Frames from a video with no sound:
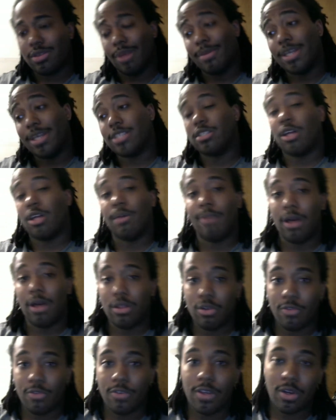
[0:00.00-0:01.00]
I mean, it's all about
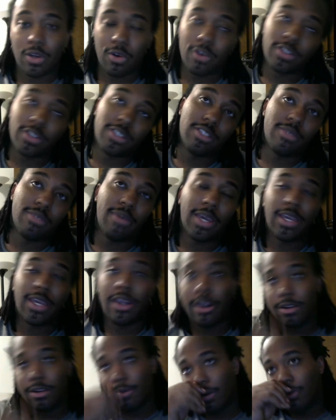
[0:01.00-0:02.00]
Luffy, of course. He's the main
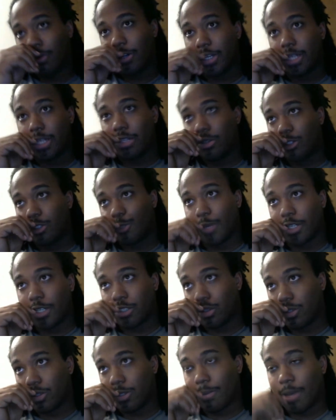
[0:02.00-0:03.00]
character. I wonder if they do
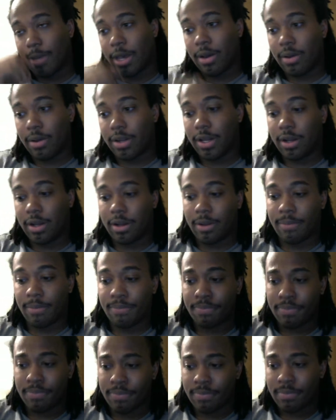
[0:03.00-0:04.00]
specials about um,
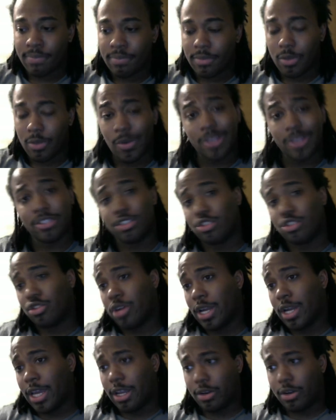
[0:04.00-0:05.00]
the rest of the Straw
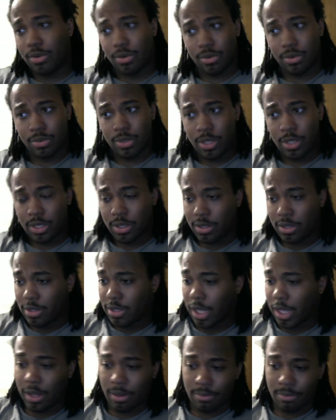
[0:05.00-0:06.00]
Hat crew.
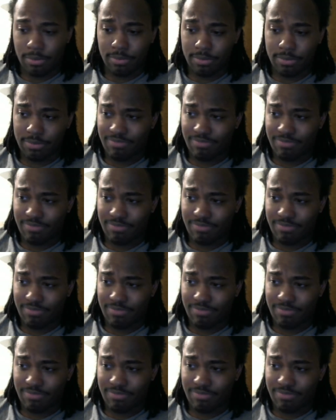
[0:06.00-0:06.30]
Um,